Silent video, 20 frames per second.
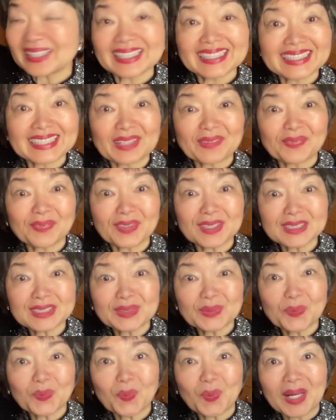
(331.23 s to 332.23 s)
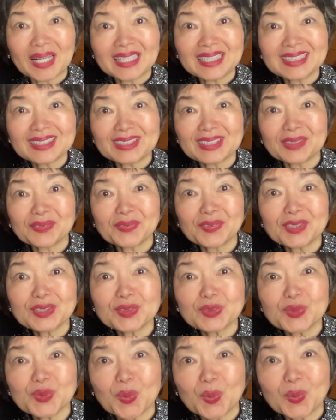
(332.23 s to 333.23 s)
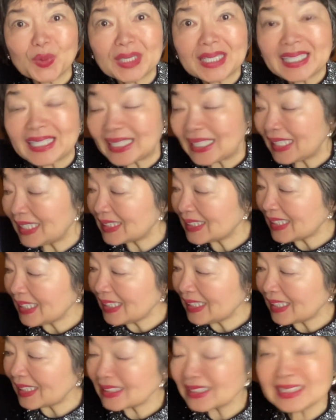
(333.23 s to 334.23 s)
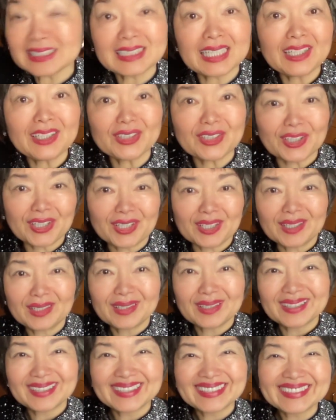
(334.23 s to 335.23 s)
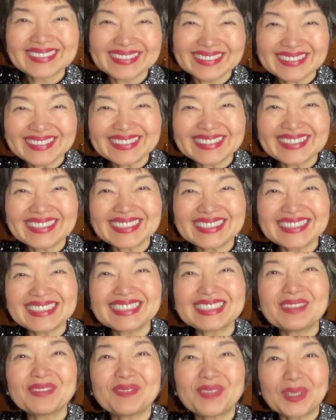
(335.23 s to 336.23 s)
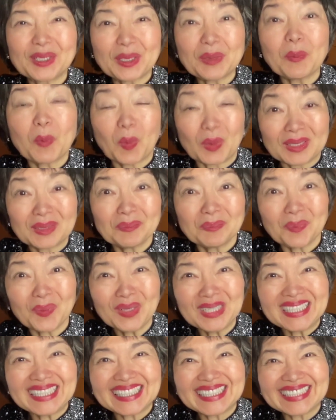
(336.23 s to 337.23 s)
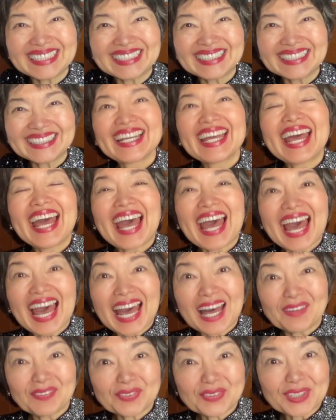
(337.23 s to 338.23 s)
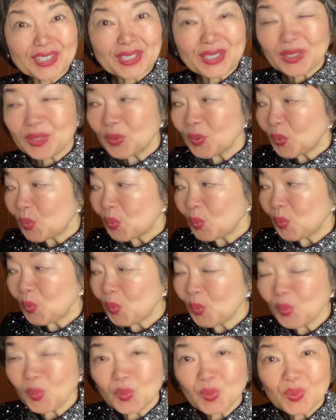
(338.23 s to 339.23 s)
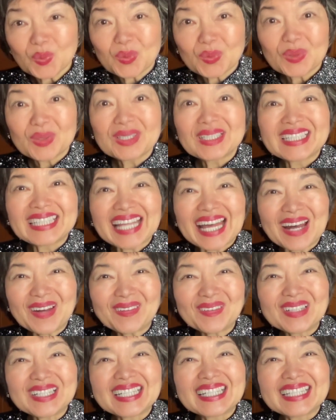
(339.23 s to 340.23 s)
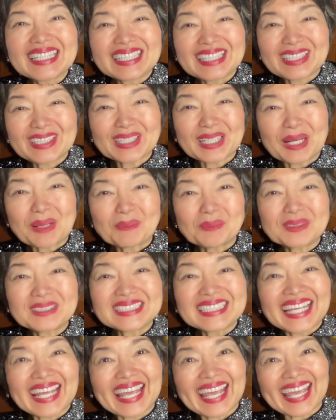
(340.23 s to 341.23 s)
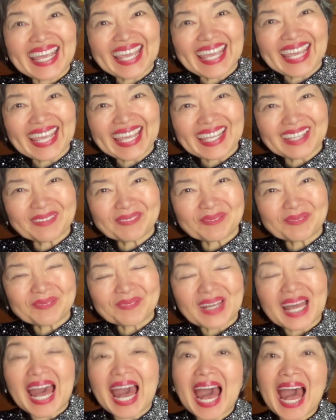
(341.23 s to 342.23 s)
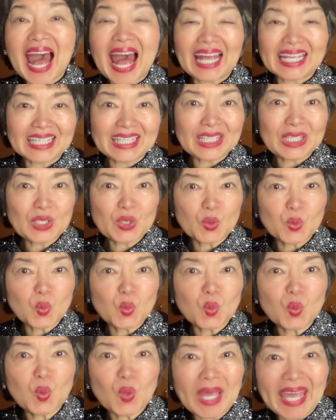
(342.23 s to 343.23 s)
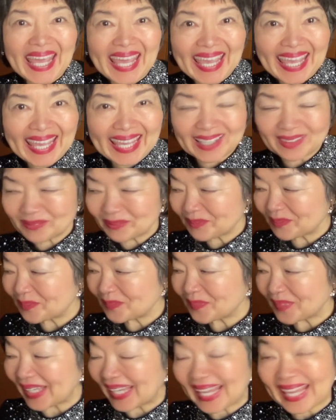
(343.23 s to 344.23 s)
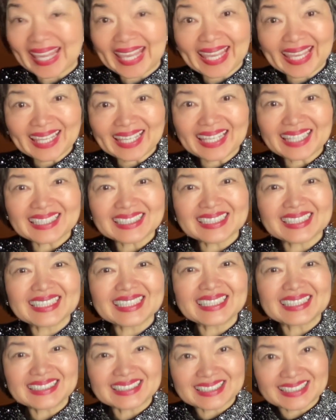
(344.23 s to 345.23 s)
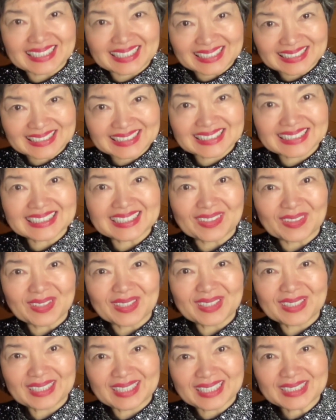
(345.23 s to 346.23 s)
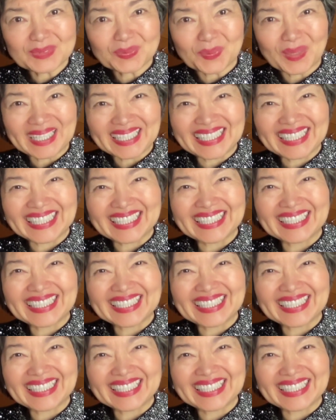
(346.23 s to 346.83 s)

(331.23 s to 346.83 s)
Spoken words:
the first one, the first stroke is in the center. This is the very important point. After U, now here comes E. A, I, U, E. E is this one.